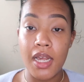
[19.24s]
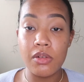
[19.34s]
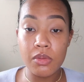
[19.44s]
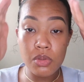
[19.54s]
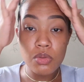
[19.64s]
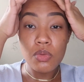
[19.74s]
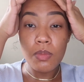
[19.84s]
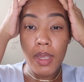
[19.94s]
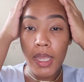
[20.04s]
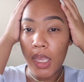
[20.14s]
don't know what to do with
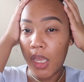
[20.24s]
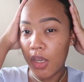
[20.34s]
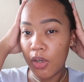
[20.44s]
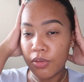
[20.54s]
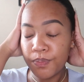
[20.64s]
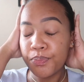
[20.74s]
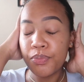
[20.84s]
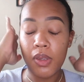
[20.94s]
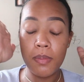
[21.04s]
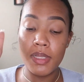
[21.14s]
my hair,
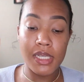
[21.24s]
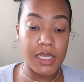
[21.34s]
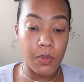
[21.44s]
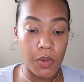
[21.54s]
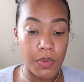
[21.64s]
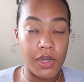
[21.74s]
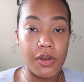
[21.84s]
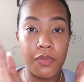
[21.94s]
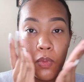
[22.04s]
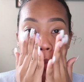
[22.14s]
but that's not what we're
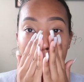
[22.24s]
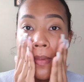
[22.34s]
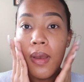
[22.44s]
here for.